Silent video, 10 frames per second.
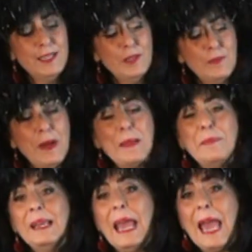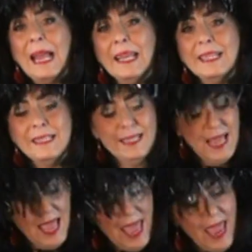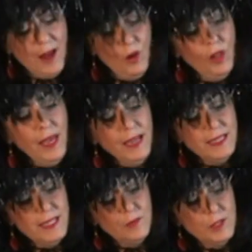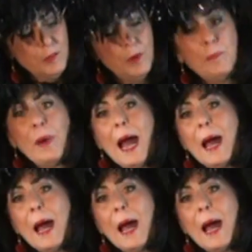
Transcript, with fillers: these are my bananas. And all I did was put